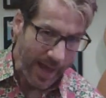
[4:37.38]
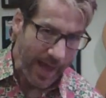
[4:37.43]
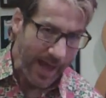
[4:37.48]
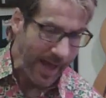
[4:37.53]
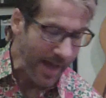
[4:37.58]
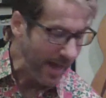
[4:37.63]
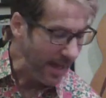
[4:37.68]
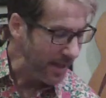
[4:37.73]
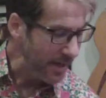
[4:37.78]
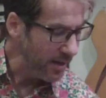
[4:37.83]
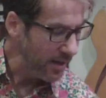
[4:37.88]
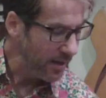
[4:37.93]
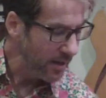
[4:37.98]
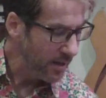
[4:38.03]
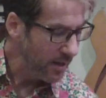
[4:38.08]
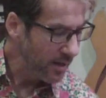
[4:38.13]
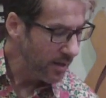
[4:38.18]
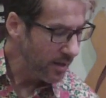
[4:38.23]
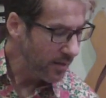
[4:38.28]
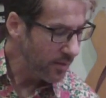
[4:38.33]
add
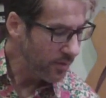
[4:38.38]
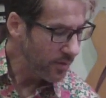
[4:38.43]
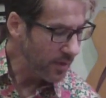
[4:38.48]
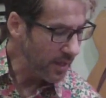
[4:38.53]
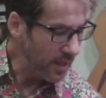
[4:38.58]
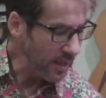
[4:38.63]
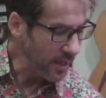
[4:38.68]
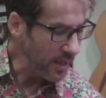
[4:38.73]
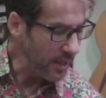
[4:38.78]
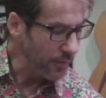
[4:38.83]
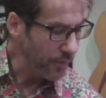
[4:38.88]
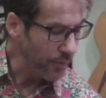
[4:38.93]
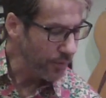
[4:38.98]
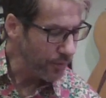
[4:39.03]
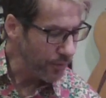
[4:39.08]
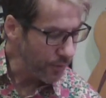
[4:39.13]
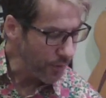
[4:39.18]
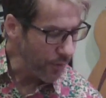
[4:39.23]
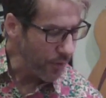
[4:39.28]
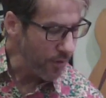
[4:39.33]
the
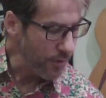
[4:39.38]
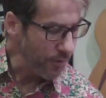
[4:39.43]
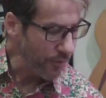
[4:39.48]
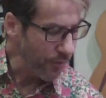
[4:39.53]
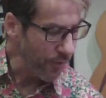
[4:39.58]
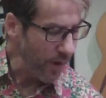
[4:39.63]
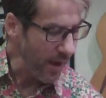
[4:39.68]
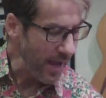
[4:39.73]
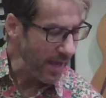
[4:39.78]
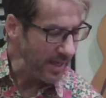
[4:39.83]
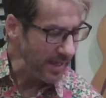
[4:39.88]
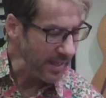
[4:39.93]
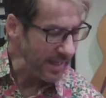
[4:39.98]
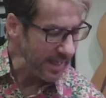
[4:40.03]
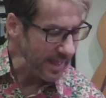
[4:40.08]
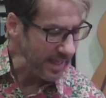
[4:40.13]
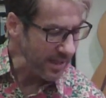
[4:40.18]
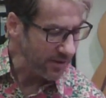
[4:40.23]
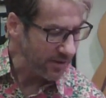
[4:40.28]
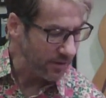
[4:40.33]
3rd fret
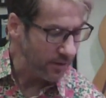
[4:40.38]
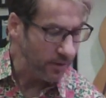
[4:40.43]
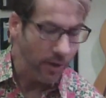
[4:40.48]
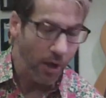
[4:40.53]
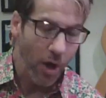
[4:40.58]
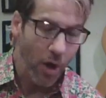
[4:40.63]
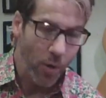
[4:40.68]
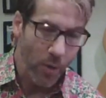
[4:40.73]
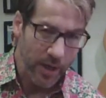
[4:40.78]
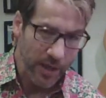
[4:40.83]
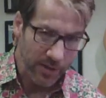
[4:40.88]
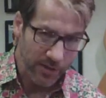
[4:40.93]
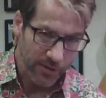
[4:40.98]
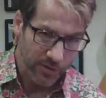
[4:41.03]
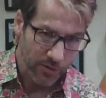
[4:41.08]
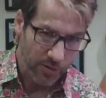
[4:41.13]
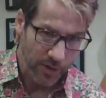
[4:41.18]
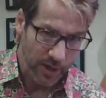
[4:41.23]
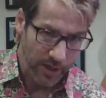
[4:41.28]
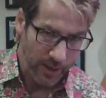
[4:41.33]
low E
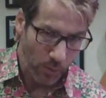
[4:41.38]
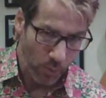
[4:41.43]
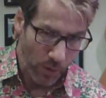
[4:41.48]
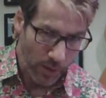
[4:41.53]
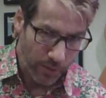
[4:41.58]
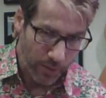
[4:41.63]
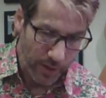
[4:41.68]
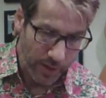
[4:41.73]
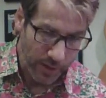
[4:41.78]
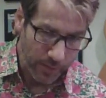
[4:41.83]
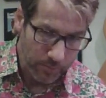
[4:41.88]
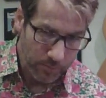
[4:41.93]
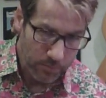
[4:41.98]
string with it.